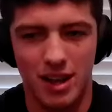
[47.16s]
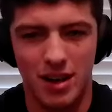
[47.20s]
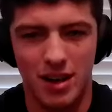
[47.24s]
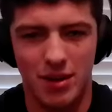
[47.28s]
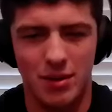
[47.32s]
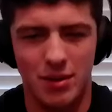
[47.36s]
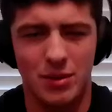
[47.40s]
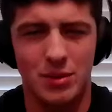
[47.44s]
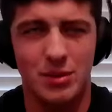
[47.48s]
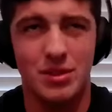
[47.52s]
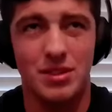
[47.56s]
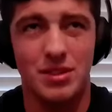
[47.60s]

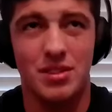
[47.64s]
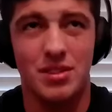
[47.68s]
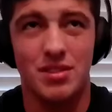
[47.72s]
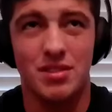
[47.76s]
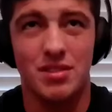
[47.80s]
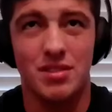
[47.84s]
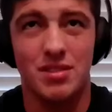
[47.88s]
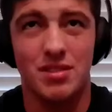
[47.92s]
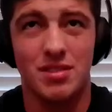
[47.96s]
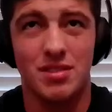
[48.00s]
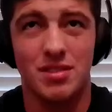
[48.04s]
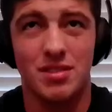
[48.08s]
yeah, it
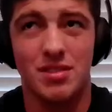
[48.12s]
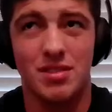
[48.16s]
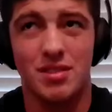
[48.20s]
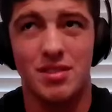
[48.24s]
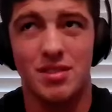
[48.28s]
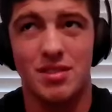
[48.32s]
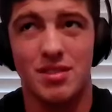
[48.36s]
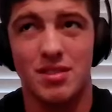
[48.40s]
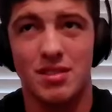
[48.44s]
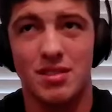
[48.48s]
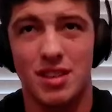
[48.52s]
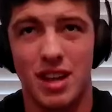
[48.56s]
was
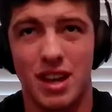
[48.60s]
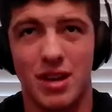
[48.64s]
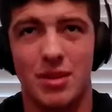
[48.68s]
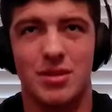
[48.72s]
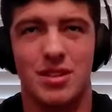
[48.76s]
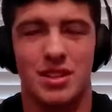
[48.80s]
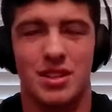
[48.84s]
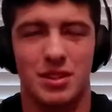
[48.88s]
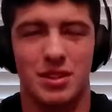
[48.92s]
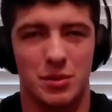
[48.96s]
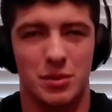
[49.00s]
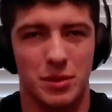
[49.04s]
yeah, it
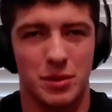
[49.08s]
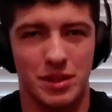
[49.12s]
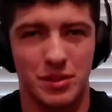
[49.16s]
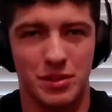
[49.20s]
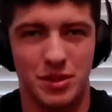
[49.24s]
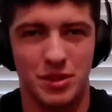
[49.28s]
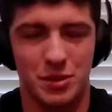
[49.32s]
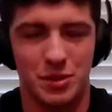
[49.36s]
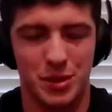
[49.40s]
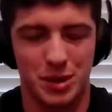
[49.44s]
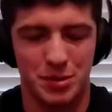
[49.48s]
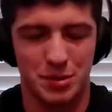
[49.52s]
was like the week it
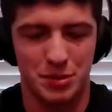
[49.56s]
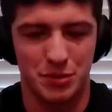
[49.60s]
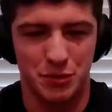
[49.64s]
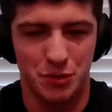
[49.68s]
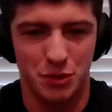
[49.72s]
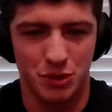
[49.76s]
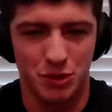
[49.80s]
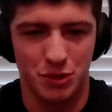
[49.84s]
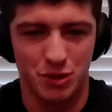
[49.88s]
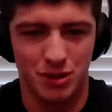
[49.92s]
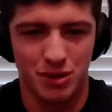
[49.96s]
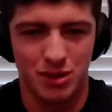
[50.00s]
was the week
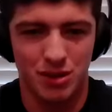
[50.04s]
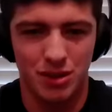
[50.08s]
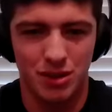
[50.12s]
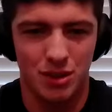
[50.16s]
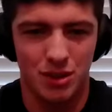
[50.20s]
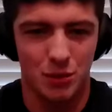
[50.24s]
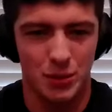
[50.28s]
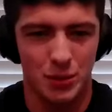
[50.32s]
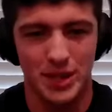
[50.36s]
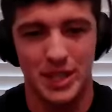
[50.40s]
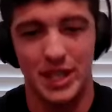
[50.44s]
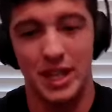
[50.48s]
before
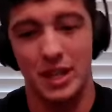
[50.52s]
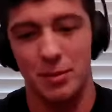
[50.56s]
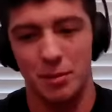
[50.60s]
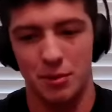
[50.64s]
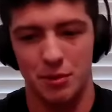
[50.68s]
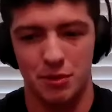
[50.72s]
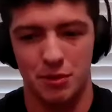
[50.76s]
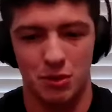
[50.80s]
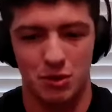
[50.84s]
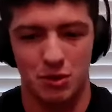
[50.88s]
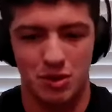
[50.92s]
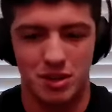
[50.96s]
the weekend
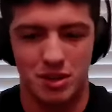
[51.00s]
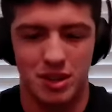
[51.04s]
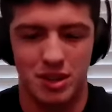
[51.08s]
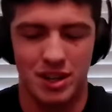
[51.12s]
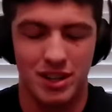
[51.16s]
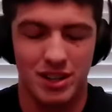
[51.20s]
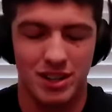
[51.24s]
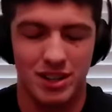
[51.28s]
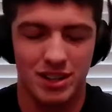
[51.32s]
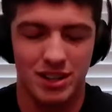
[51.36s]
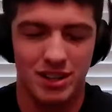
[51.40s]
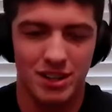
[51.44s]
before
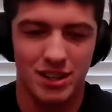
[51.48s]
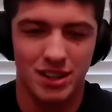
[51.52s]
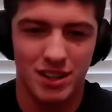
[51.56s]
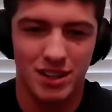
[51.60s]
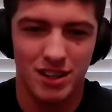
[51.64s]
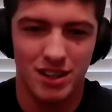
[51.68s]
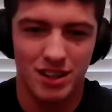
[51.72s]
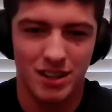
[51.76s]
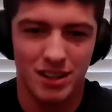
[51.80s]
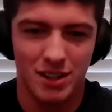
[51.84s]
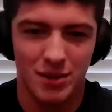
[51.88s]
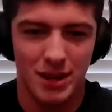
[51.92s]
state.
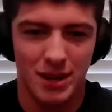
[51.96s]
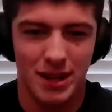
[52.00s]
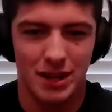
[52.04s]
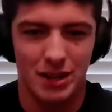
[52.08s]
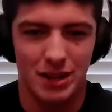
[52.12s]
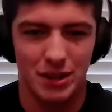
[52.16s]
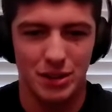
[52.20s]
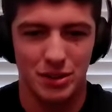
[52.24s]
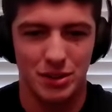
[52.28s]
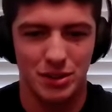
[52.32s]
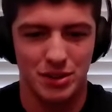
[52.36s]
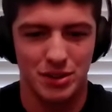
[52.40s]
We
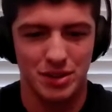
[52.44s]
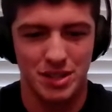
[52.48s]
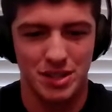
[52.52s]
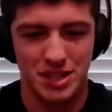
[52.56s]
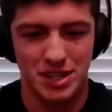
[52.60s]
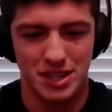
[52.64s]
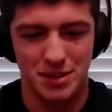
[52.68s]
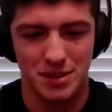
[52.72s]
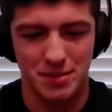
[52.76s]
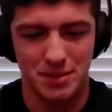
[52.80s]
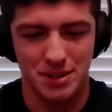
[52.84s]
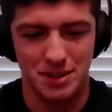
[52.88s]
had a little
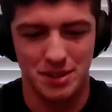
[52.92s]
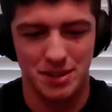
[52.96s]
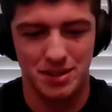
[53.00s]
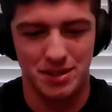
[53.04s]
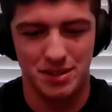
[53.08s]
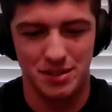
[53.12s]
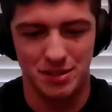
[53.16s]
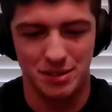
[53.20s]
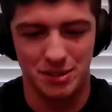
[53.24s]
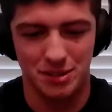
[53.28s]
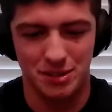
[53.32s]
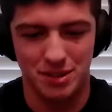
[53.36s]
team, a
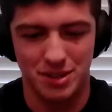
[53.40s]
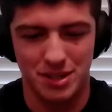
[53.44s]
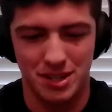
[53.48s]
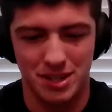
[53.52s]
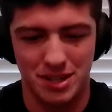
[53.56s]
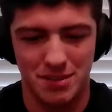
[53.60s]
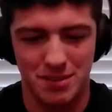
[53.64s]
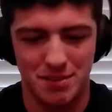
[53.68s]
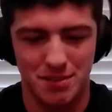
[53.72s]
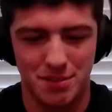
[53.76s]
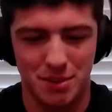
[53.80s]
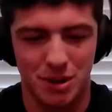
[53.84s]
uh, little
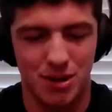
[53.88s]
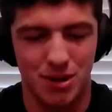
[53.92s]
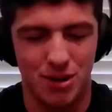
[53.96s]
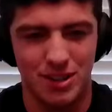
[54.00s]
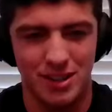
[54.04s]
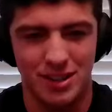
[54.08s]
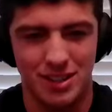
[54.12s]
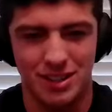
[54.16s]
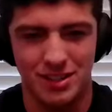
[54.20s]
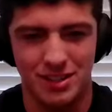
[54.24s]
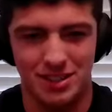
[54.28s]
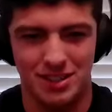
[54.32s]
team
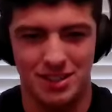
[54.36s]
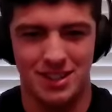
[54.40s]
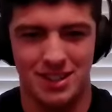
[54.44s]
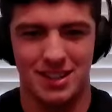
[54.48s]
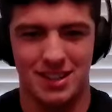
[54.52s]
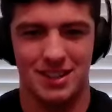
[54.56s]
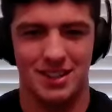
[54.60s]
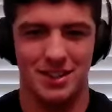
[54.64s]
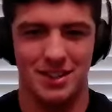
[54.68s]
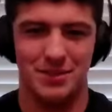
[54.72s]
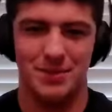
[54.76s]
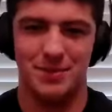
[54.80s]
party, and just
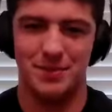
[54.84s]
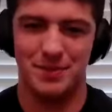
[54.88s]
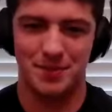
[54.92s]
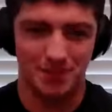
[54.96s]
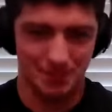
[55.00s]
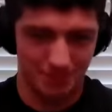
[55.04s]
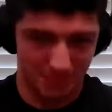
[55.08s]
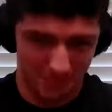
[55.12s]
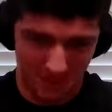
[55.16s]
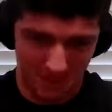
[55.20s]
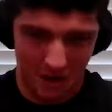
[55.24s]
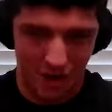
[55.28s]
kind of
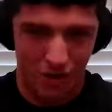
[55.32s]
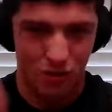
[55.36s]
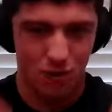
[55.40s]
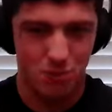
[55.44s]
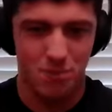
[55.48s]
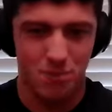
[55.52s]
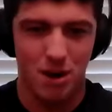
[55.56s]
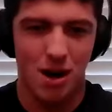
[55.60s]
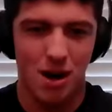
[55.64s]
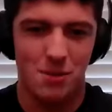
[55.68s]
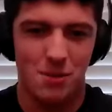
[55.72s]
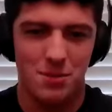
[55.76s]
all
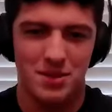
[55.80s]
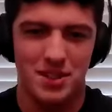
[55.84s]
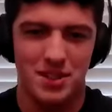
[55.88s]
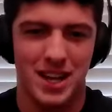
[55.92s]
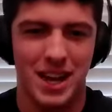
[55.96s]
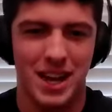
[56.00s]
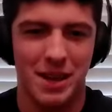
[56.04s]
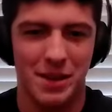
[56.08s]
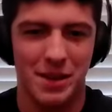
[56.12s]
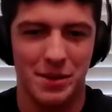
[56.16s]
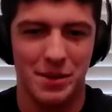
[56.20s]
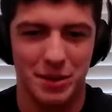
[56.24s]
the moms
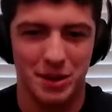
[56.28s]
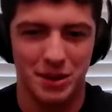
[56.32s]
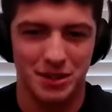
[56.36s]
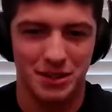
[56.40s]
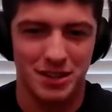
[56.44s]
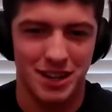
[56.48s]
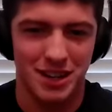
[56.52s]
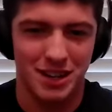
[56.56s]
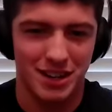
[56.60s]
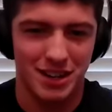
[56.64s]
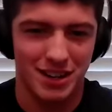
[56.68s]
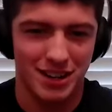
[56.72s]
came. We
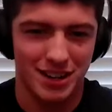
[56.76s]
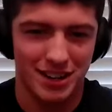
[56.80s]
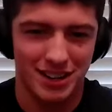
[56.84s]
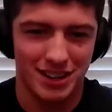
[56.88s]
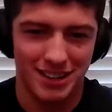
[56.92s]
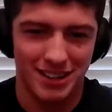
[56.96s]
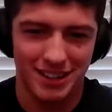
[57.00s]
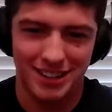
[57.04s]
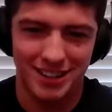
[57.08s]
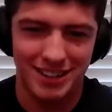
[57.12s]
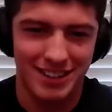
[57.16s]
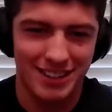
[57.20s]
all dyed our
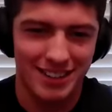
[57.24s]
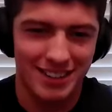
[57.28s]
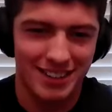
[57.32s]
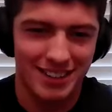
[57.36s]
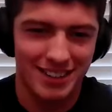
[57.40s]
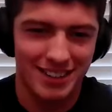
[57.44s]
hair.